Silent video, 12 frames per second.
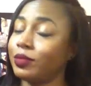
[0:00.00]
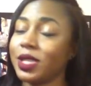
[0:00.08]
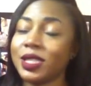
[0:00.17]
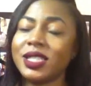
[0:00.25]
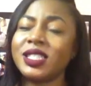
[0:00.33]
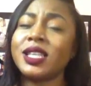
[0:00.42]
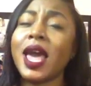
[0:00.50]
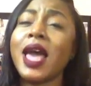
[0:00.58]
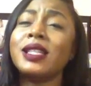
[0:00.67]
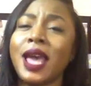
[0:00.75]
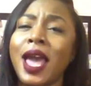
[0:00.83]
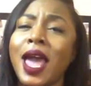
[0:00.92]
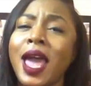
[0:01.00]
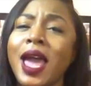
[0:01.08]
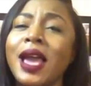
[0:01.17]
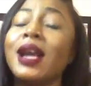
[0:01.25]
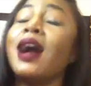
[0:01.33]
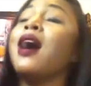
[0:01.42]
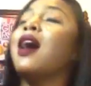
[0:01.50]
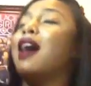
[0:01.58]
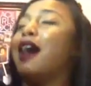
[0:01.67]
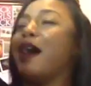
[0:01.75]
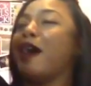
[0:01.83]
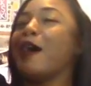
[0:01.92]
Sitting.
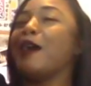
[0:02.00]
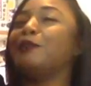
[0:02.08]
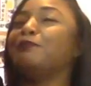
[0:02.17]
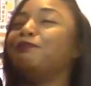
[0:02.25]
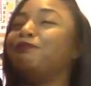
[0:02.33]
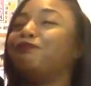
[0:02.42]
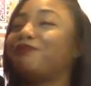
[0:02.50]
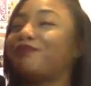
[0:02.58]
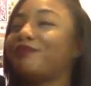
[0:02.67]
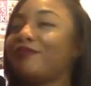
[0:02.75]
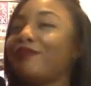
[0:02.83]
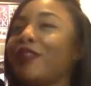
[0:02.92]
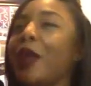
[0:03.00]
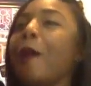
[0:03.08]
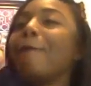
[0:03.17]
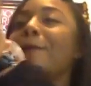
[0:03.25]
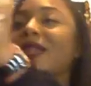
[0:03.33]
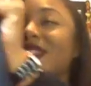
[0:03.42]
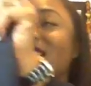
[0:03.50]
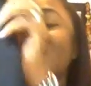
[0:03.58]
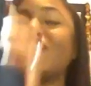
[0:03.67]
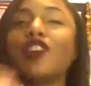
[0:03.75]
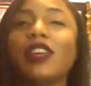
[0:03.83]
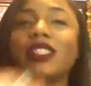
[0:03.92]
But
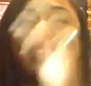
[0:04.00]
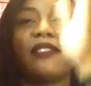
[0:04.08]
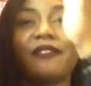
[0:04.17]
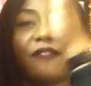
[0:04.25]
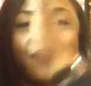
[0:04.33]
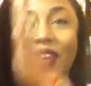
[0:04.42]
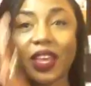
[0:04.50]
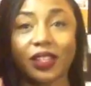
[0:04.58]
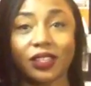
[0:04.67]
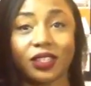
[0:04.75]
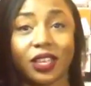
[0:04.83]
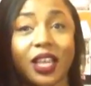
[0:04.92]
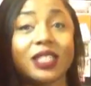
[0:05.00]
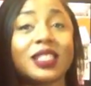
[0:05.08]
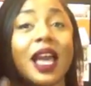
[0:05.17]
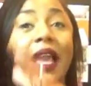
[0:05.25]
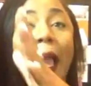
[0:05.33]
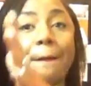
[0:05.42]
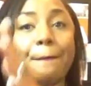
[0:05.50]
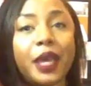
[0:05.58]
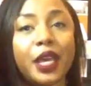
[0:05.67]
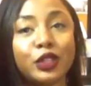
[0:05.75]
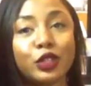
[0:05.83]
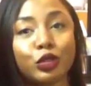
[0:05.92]
this dress fits. It's like a
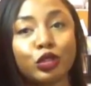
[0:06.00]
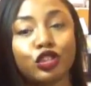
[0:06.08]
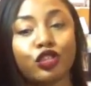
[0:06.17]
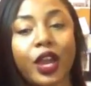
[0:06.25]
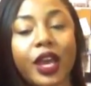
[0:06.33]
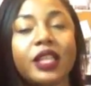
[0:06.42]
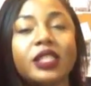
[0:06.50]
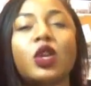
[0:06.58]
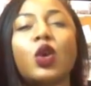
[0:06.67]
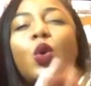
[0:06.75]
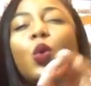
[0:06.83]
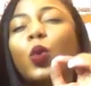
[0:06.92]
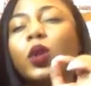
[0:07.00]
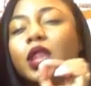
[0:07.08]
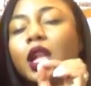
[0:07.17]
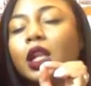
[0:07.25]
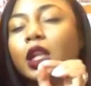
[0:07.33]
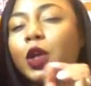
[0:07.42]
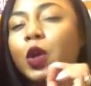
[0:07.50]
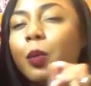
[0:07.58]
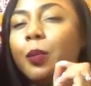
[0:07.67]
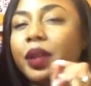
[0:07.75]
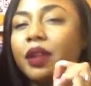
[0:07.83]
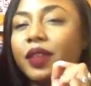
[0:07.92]
pencil dress with a little
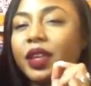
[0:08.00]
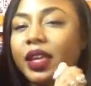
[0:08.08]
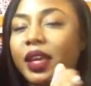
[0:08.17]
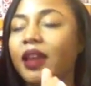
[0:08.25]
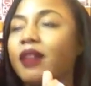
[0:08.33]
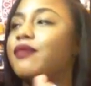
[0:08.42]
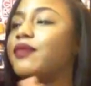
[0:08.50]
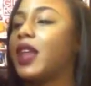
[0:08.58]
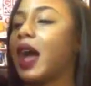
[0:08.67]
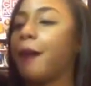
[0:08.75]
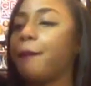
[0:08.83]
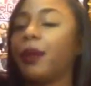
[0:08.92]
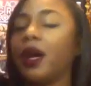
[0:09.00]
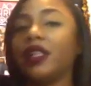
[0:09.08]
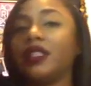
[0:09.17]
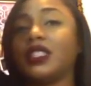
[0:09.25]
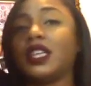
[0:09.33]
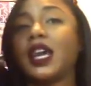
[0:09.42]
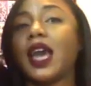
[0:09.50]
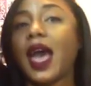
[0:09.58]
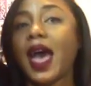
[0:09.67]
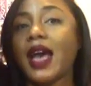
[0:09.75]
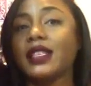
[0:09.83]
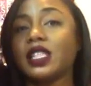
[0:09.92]
bit of a give, not much.
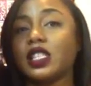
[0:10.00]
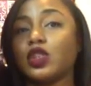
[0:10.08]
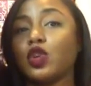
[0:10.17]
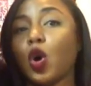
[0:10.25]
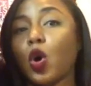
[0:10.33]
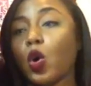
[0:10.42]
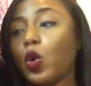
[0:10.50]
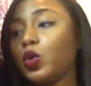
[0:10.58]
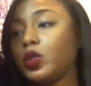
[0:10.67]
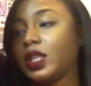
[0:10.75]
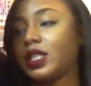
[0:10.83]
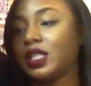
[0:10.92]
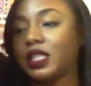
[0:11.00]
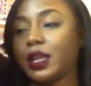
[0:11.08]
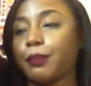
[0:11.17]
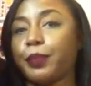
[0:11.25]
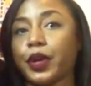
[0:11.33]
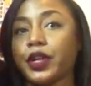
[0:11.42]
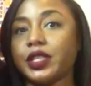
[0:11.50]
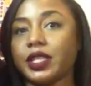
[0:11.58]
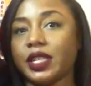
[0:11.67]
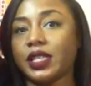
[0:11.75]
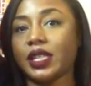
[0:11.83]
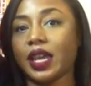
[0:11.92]
It has this gold zipper
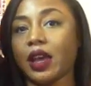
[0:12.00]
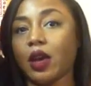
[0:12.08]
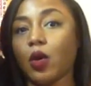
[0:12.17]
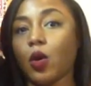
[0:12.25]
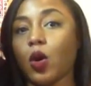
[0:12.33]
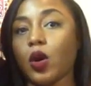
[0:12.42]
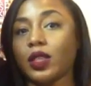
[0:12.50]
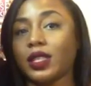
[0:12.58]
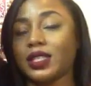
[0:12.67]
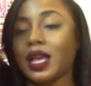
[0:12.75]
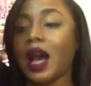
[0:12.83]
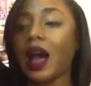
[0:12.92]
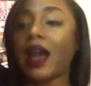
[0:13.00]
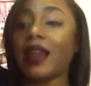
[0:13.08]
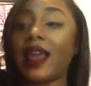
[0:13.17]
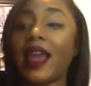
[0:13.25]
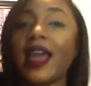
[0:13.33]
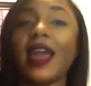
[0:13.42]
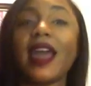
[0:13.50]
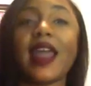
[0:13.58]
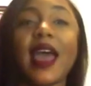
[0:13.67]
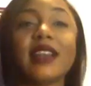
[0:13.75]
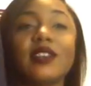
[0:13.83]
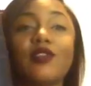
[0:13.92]
detail on the side, and it
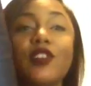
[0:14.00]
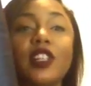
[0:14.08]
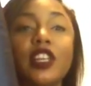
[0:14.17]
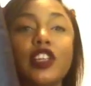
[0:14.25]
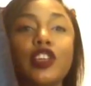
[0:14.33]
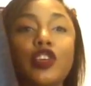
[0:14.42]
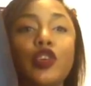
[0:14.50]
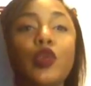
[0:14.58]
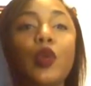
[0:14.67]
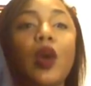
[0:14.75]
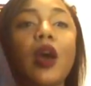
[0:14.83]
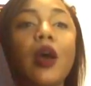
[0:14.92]
has a really cute